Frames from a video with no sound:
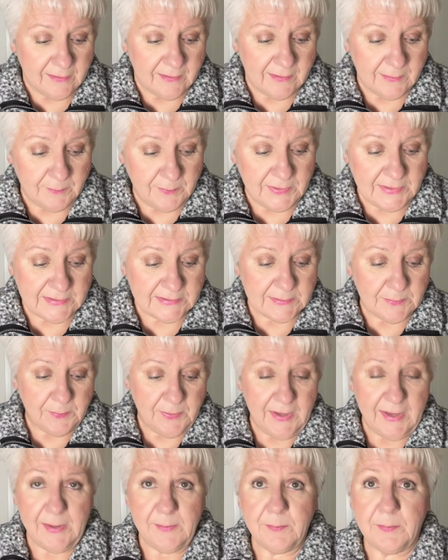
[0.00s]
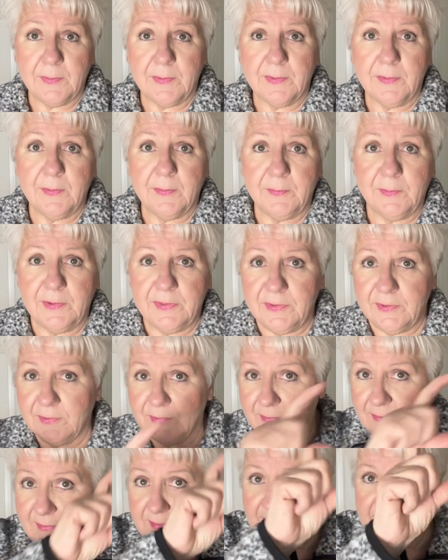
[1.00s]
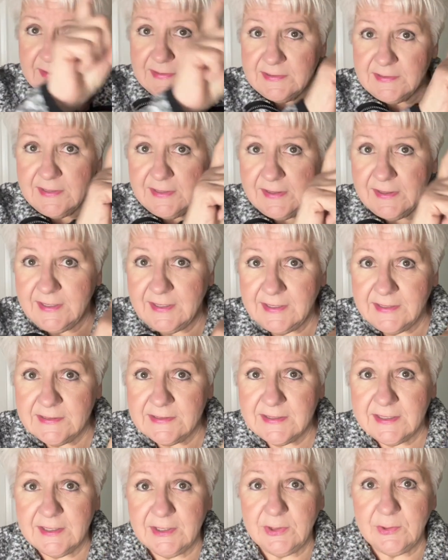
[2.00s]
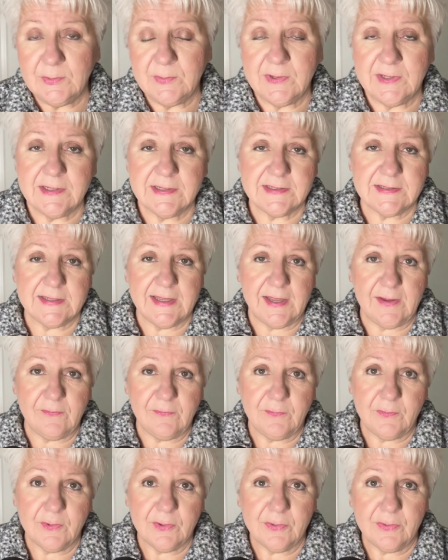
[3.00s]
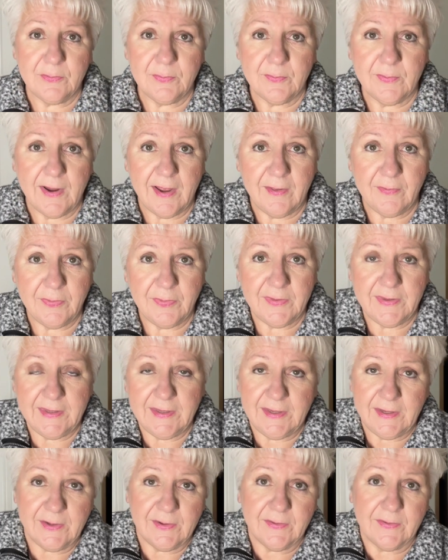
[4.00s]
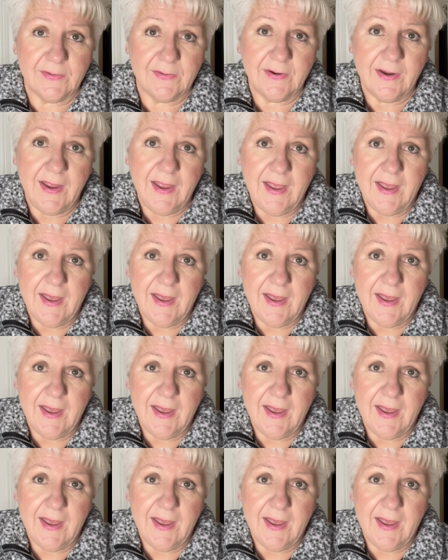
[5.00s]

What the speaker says: on a piece of paper with your list of things that you want to save for throughout the year.